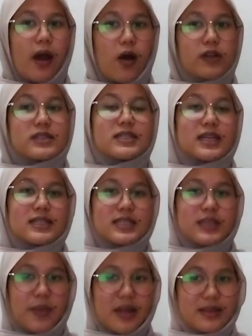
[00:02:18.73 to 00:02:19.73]
on
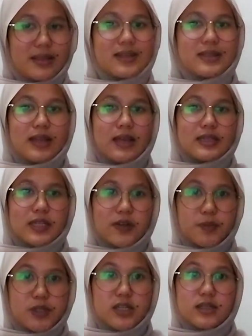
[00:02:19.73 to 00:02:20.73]
systematic
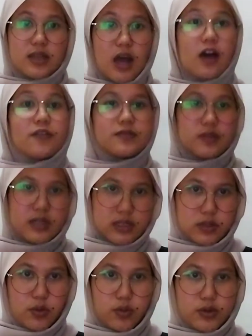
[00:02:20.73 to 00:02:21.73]
descriptions of
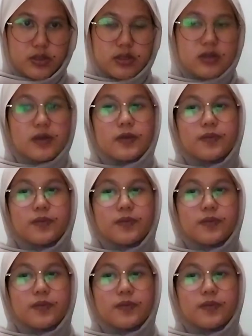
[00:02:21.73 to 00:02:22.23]
discourse.